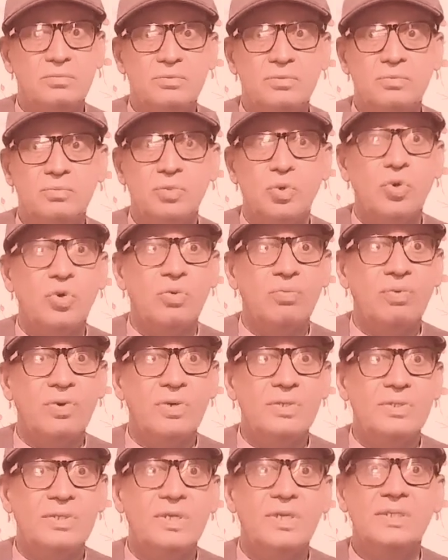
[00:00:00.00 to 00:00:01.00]

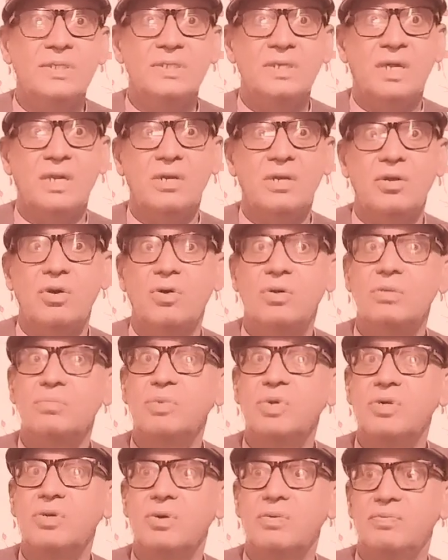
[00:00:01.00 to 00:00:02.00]
Moreover, there is
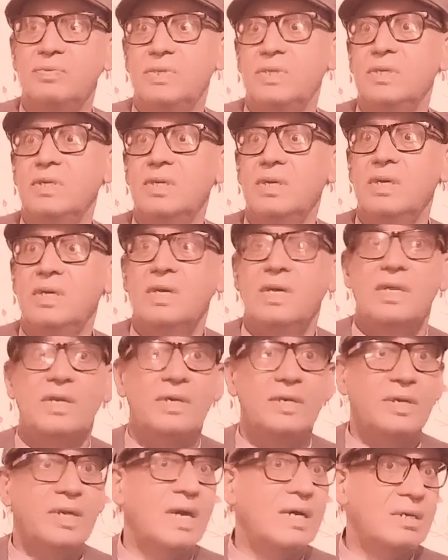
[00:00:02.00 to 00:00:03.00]
enlargement of the
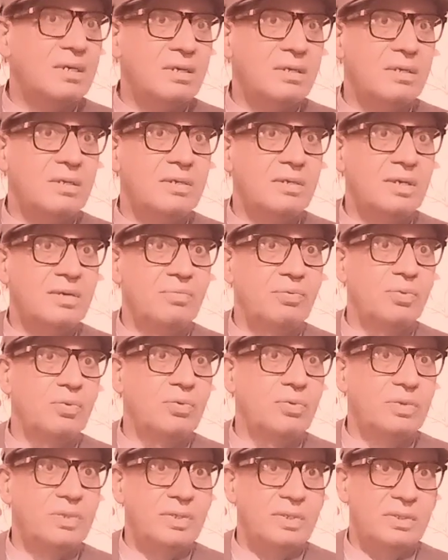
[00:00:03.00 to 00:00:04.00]
neck lymph
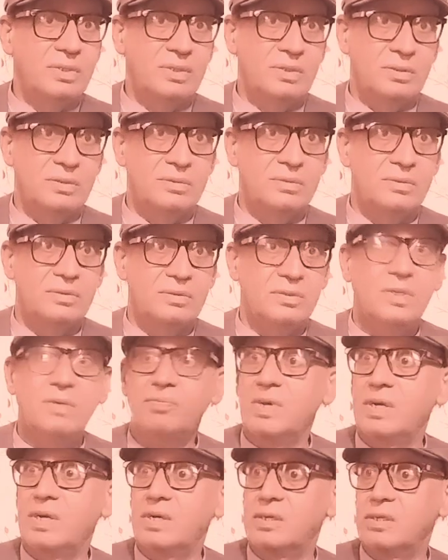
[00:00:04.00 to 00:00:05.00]
node, lymph
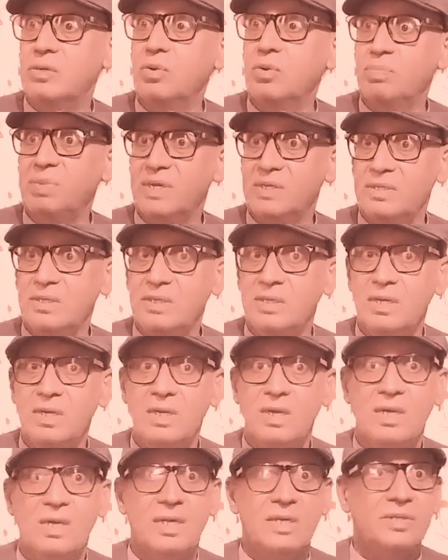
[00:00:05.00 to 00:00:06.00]
adenopathy,
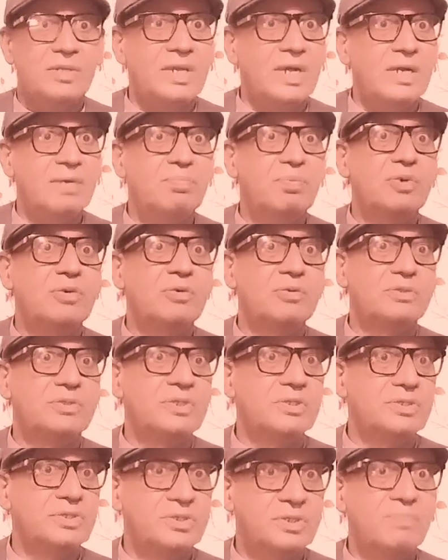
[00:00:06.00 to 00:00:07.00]
that
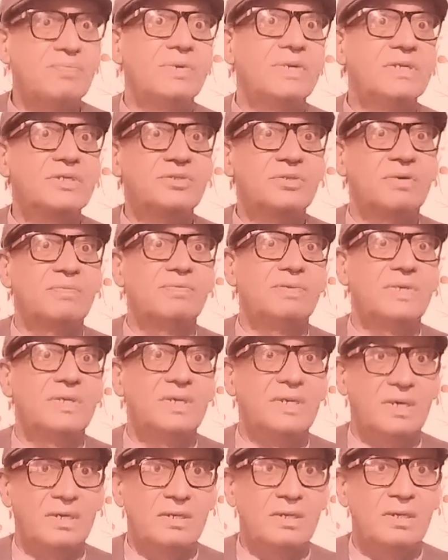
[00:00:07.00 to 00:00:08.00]
produces stiffness of the
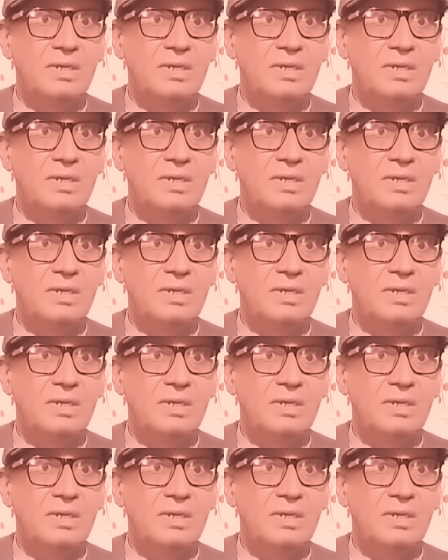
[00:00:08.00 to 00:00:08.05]
neck.